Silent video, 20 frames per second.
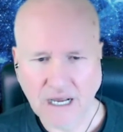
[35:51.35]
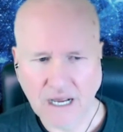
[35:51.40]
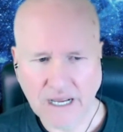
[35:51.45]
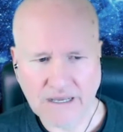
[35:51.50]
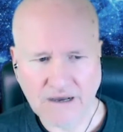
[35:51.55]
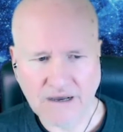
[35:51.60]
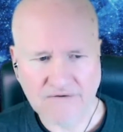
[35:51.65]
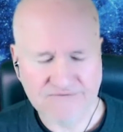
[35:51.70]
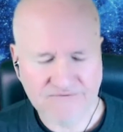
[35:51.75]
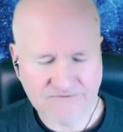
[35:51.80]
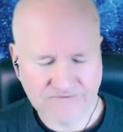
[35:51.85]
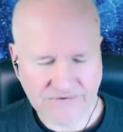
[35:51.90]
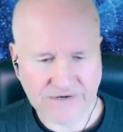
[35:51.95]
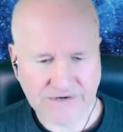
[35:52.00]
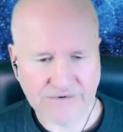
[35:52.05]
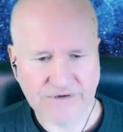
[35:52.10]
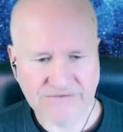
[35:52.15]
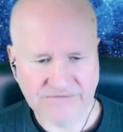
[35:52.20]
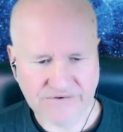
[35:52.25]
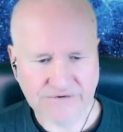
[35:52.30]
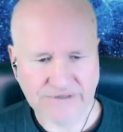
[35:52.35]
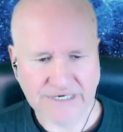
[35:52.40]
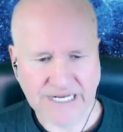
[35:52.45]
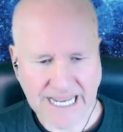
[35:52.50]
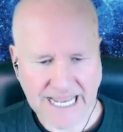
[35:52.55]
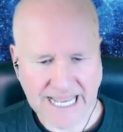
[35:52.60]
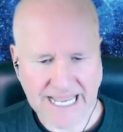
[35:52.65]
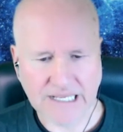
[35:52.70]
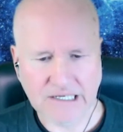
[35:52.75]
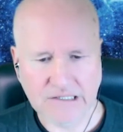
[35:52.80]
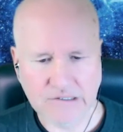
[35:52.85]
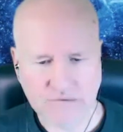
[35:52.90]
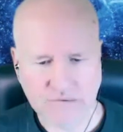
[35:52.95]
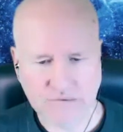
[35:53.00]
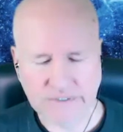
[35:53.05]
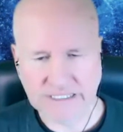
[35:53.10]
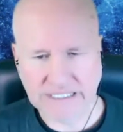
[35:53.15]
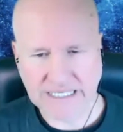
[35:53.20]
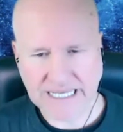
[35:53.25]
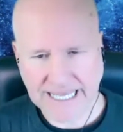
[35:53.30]
got very, very
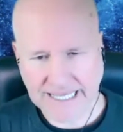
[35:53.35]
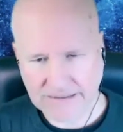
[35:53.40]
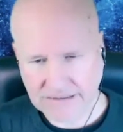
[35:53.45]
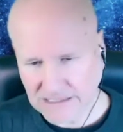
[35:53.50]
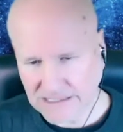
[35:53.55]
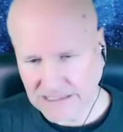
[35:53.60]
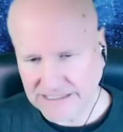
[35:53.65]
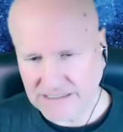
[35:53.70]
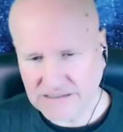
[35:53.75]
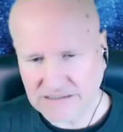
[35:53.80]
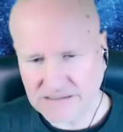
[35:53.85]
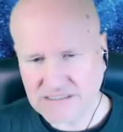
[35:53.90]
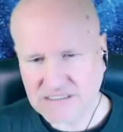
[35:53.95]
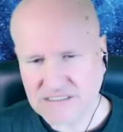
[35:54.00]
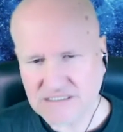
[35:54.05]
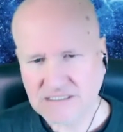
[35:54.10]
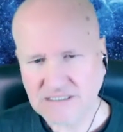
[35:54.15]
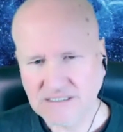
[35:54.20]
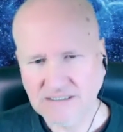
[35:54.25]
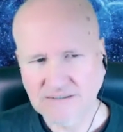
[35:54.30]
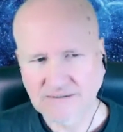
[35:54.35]
angry at leaders